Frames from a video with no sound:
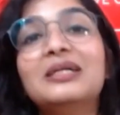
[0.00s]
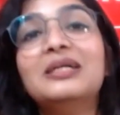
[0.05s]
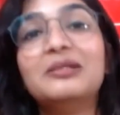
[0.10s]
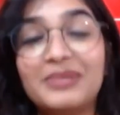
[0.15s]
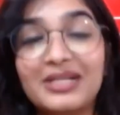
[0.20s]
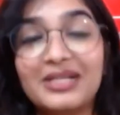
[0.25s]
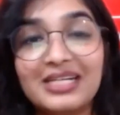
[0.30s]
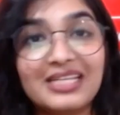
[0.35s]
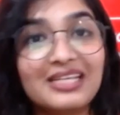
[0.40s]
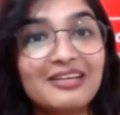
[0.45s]

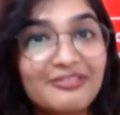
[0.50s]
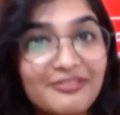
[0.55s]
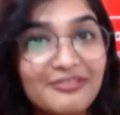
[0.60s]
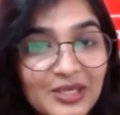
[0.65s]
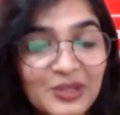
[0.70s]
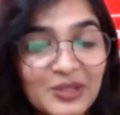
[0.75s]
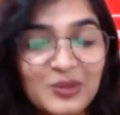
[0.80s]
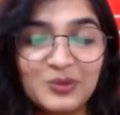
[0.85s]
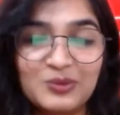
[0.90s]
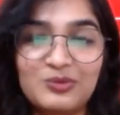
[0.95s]
But if
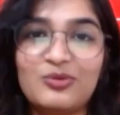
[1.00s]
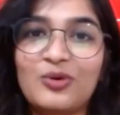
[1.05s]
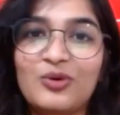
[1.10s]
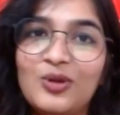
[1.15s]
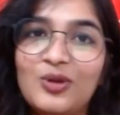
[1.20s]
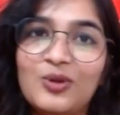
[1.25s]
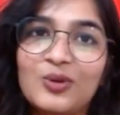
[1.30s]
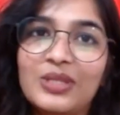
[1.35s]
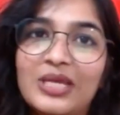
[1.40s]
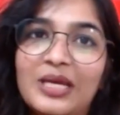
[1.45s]
you
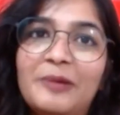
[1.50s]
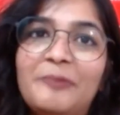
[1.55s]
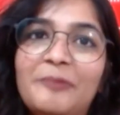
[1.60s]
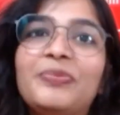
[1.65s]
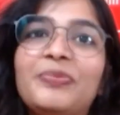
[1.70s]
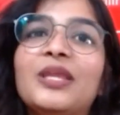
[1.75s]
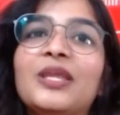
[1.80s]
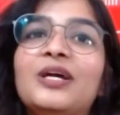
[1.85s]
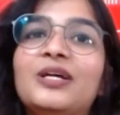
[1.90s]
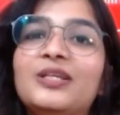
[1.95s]
follow them,
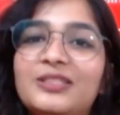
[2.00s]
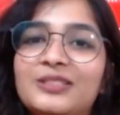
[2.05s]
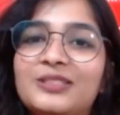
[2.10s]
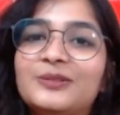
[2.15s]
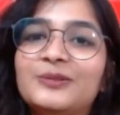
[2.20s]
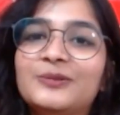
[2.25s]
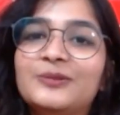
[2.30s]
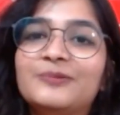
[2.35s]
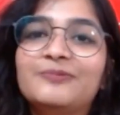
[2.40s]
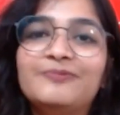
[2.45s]

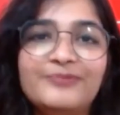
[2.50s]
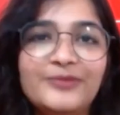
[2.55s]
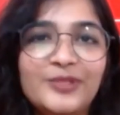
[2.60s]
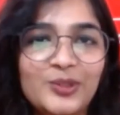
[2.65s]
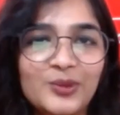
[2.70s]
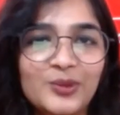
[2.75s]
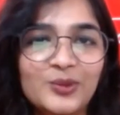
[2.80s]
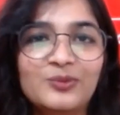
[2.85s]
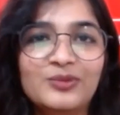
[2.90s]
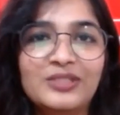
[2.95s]
so
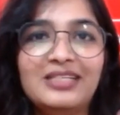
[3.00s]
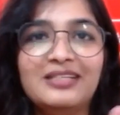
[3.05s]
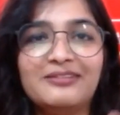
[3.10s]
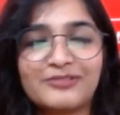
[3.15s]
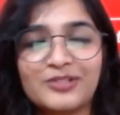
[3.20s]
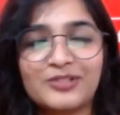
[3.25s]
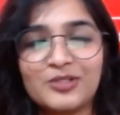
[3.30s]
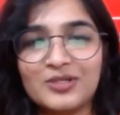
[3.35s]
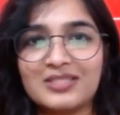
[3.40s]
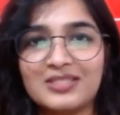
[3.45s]
you will,
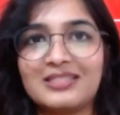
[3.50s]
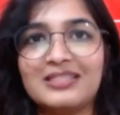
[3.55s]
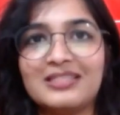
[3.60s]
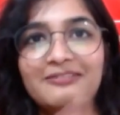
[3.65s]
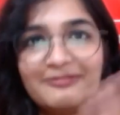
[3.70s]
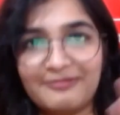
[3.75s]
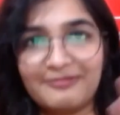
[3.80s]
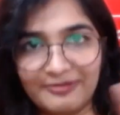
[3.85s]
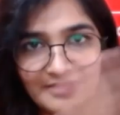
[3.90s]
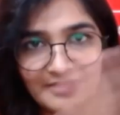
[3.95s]
of course,
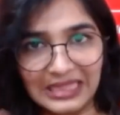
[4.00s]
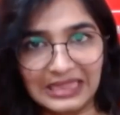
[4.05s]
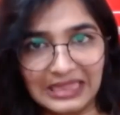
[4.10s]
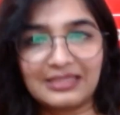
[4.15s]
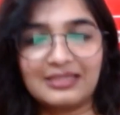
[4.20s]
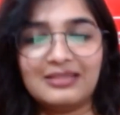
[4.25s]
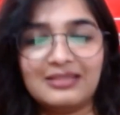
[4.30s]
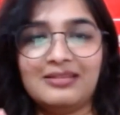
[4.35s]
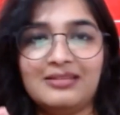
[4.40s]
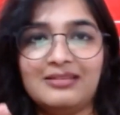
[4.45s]
if with
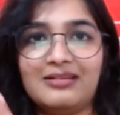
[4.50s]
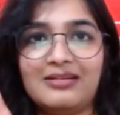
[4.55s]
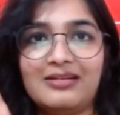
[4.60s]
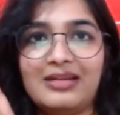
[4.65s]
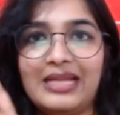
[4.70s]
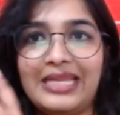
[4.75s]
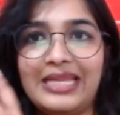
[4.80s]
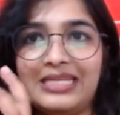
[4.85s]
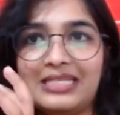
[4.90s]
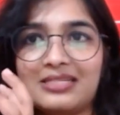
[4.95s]
the
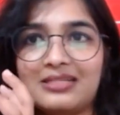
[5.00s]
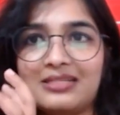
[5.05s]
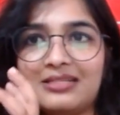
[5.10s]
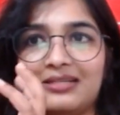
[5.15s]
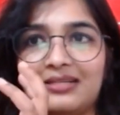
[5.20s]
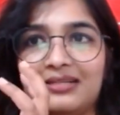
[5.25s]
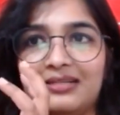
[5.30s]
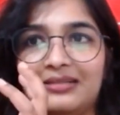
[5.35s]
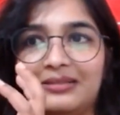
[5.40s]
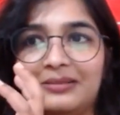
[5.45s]
right
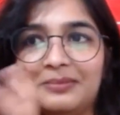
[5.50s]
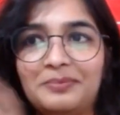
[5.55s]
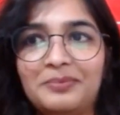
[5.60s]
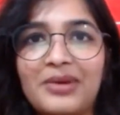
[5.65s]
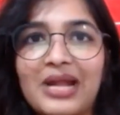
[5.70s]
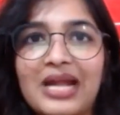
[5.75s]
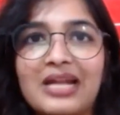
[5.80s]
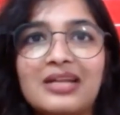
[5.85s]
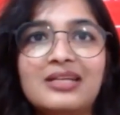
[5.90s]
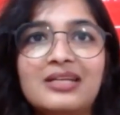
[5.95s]

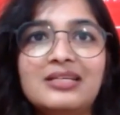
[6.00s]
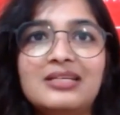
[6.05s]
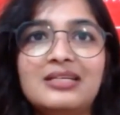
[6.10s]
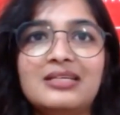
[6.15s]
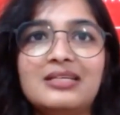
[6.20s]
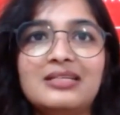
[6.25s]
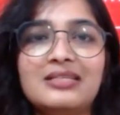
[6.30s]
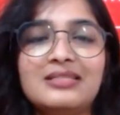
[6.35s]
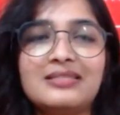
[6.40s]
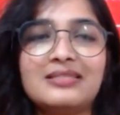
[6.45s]

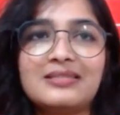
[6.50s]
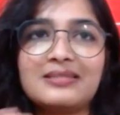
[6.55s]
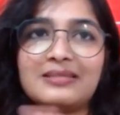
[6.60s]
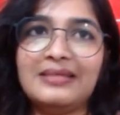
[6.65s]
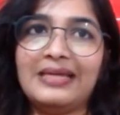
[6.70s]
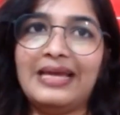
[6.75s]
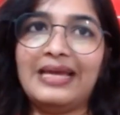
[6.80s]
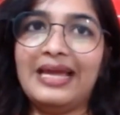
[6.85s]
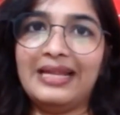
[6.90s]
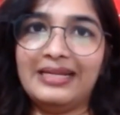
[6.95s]
practice
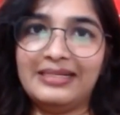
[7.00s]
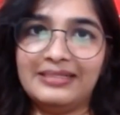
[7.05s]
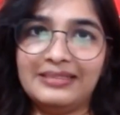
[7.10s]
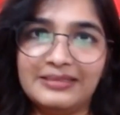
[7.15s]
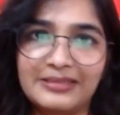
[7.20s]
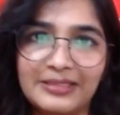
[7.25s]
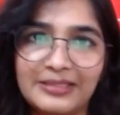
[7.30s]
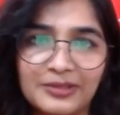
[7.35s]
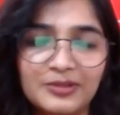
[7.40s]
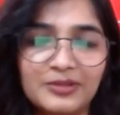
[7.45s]
and,
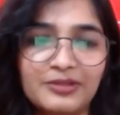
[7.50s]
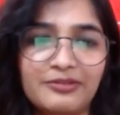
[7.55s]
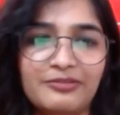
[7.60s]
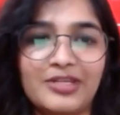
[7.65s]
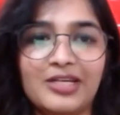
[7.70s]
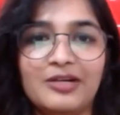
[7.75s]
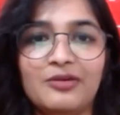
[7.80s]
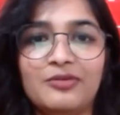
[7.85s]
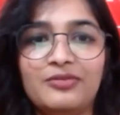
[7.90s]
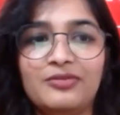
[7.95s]
if
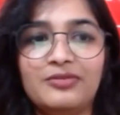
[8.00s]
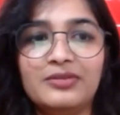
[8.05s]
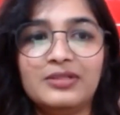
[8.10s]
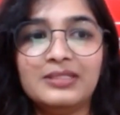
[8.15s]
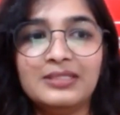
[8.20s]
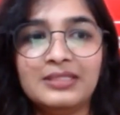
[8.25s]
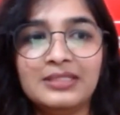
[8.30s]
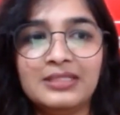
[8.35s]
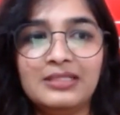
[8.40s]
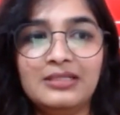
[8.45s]
you have
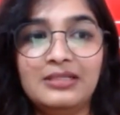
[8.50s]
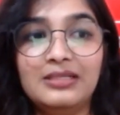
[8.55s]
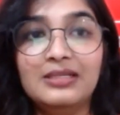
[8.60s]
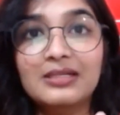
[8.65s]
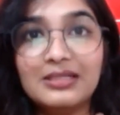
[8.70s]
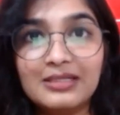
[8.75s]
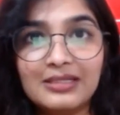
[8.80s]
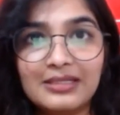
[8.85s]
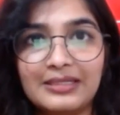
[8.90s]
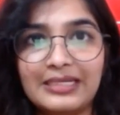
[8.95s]

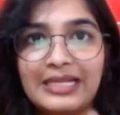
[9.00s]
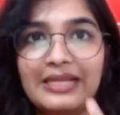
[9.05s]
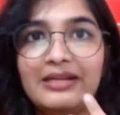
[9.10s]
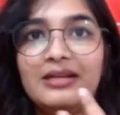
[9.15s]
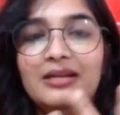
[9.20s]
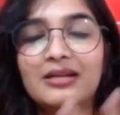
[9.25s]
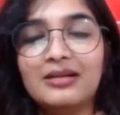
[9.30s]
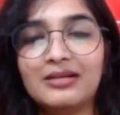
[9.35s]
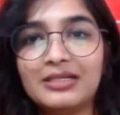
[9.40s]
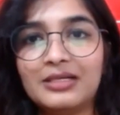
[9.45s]

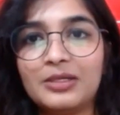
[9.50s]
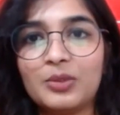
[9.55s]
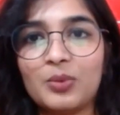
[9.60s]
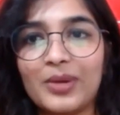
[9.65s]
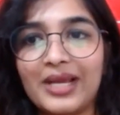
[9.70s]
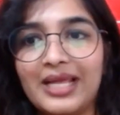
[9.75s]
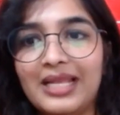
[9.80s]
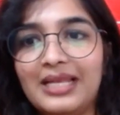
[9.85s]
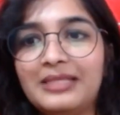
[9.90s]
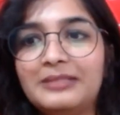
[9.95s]
learned
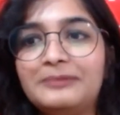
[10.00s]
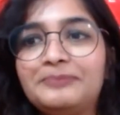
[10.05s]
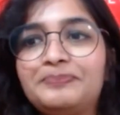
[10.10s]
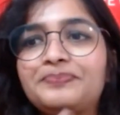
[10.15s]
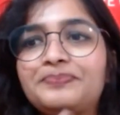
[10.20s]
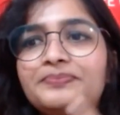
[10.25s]
well,